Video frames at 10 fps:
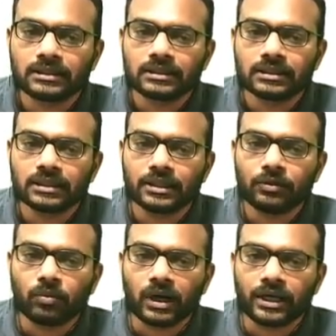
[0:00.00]

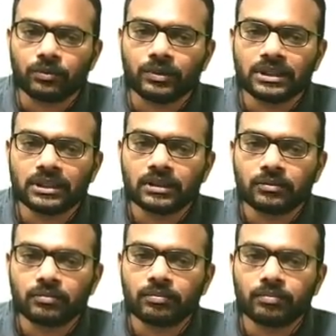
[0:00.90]
3y with
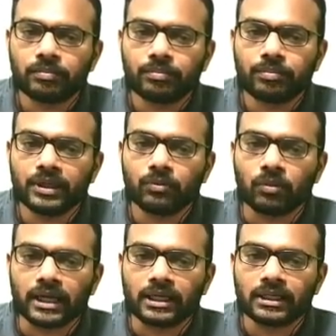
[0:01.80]
py,
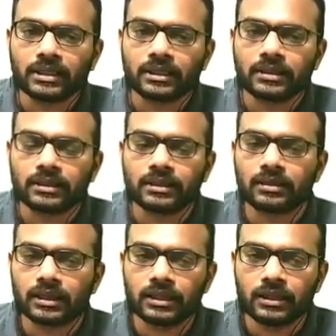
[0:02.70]

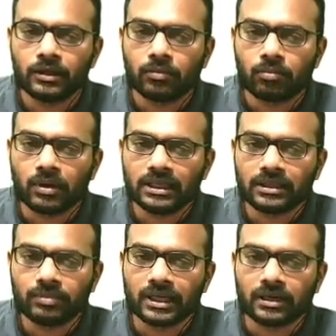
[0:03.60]
okay,
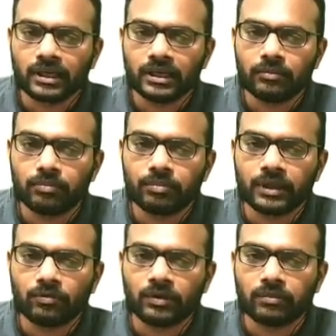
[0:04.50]
multiplied by py
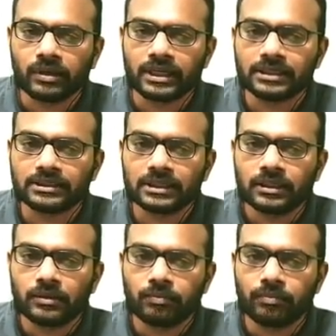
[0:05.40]
minus
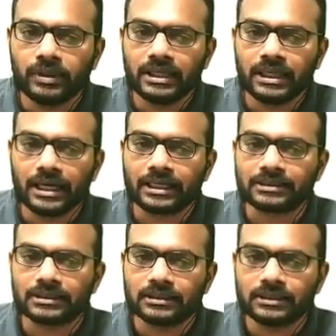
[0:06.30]
bx.
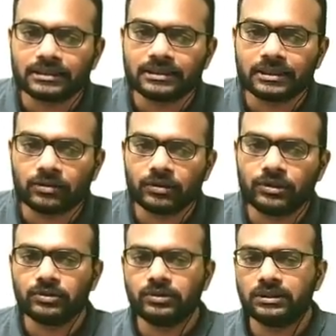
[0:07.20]
This is equal to
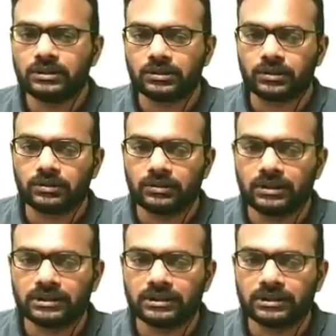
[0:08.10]
0. This